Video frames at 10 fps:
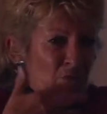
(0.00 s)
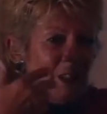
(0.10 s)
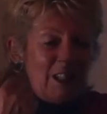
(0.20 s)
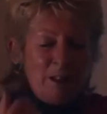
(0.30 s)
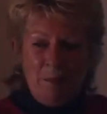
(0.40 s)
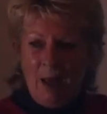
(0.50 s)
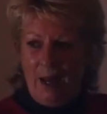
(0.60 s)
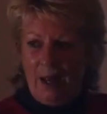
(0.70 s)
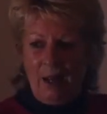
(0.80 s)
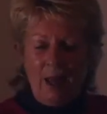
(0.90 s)
Smell
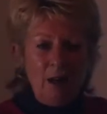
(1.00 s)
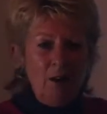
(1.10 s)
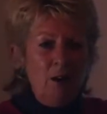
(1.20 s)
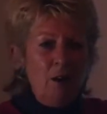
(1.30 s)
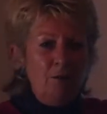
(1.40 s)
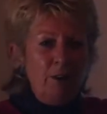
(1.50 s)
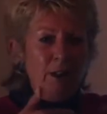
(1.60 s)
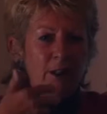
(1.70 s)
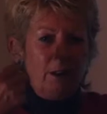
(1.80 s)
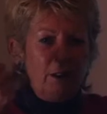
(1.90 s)
it, that
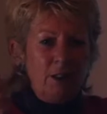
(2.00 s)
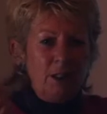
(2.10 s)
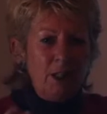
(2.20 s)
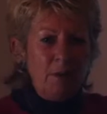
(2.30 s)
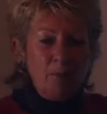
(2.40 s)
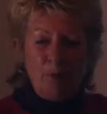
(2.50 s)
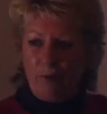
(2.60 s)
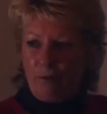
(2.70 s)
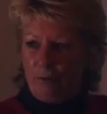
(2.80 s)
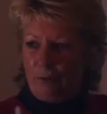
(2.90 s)
lovely, deep
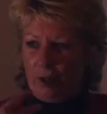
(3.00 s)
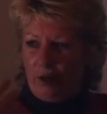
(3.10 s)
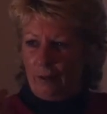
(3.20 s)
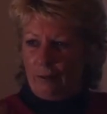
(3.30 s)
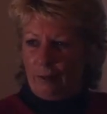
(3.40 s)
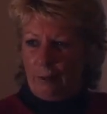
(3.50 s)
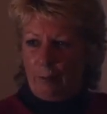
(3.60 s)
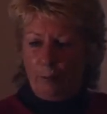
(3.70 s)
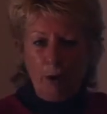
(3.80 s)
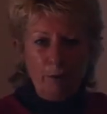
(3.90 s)

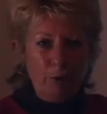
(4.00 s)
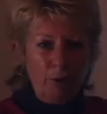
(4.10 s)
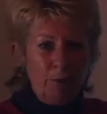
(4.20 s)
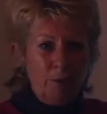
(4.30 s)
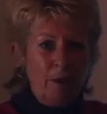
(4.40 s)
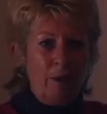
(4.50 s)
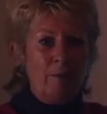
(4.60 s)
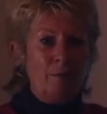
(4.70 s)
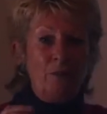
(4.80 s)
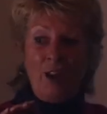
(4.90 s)
perfume.
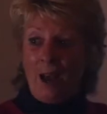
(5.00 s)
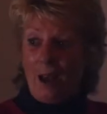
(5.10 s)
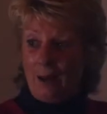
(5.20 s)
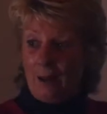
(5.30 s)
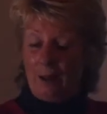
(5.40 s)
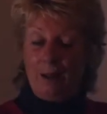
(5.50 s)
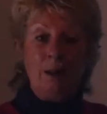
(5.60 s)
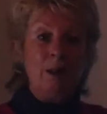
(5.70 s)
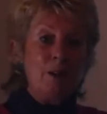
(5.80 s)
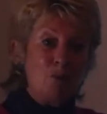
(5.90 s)
That
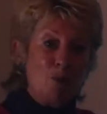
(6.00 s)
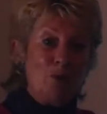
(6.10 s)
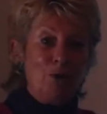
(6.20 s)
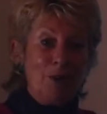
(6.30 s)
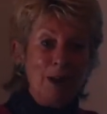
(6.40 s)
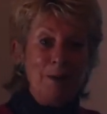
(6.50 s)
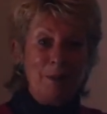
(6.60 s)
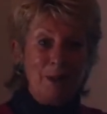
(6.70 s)
is what her name